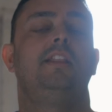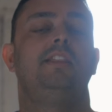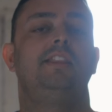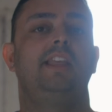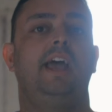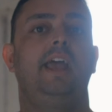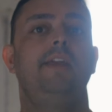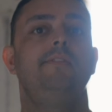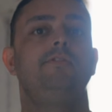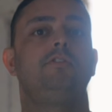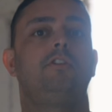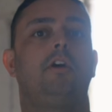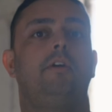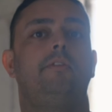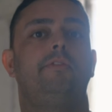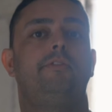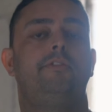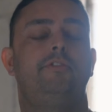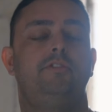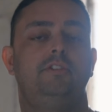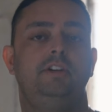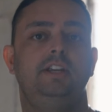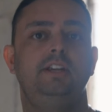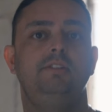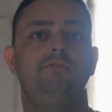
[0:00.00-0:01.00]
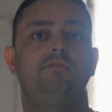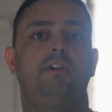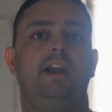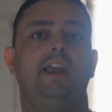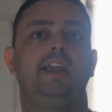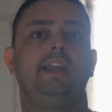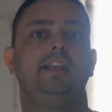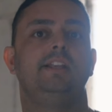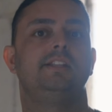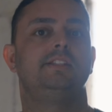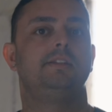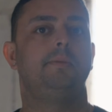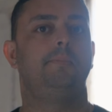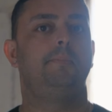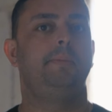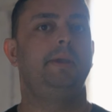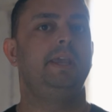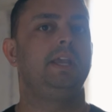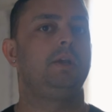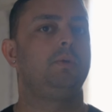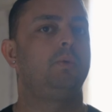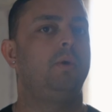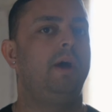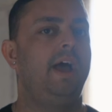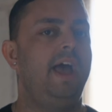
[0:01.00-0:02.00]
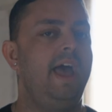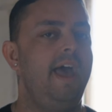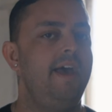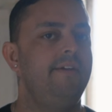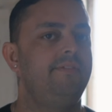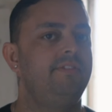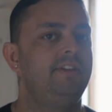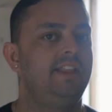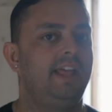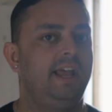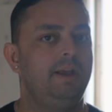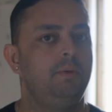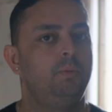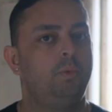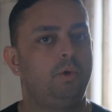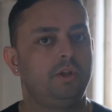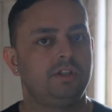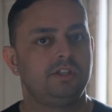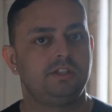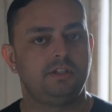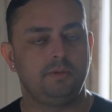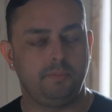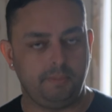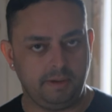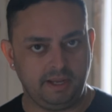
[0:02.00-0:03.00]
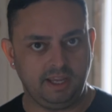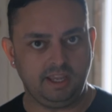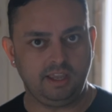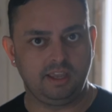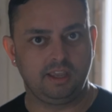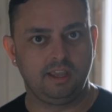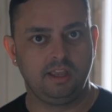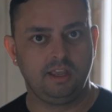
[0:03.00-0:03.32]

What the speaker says: They've got free reign to pick whatever they want to pick.